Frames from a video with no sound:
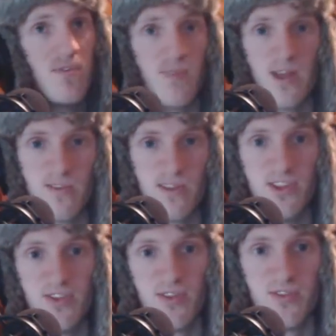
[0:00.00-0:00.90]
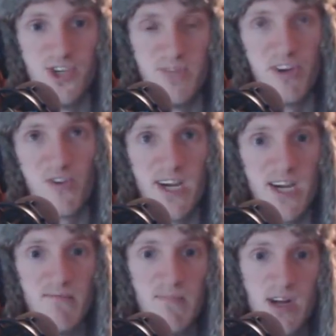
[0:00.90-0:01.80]
rather than Jimmy
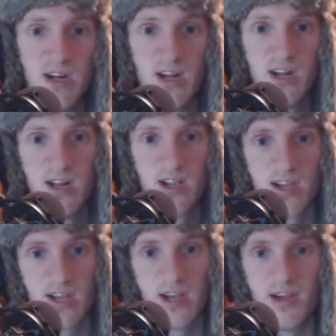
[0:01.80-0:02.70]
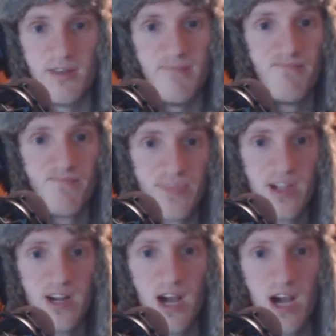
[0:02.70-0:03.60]
Graham. And
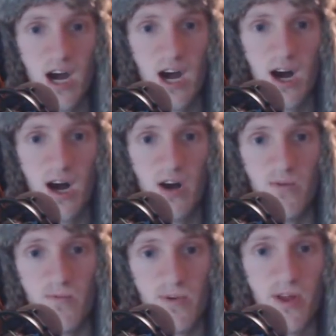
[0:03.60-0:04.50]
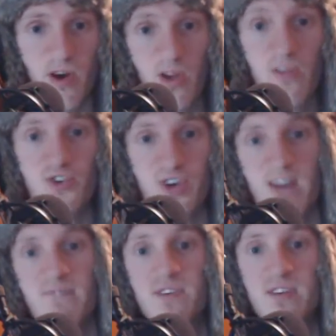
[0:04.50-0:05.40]
with our other
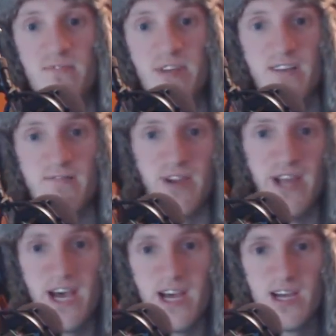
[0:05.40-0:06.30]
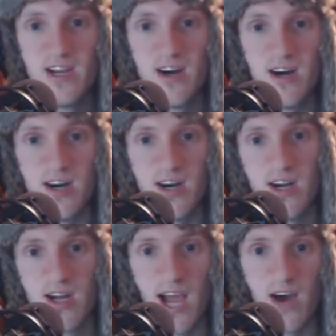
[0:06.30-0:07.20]
draftee of Nick Vannett
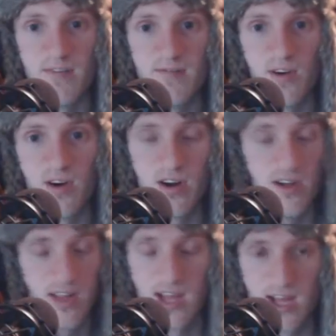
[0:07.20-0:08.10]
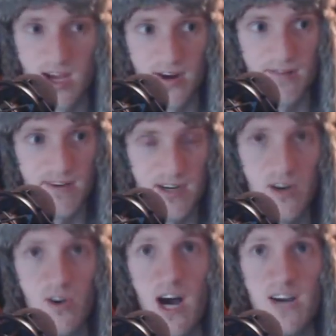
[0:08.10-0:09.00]
out of
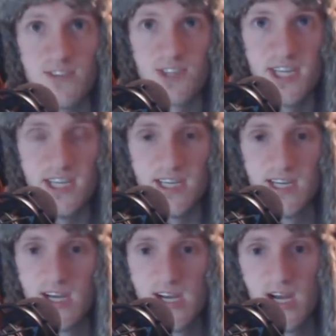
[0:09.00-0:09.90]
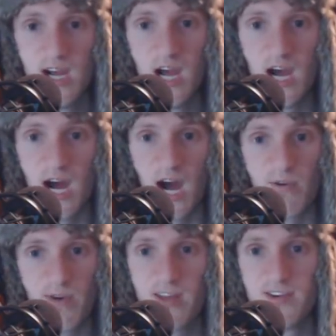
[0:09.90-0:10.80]
Ohio State,
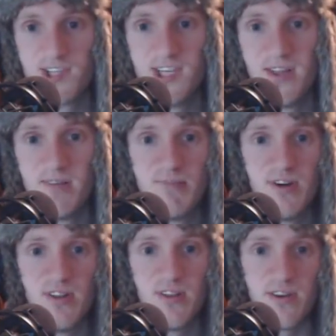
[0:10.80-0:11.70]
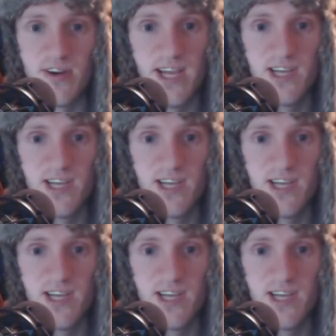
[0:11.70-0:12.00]
I would rather see them put their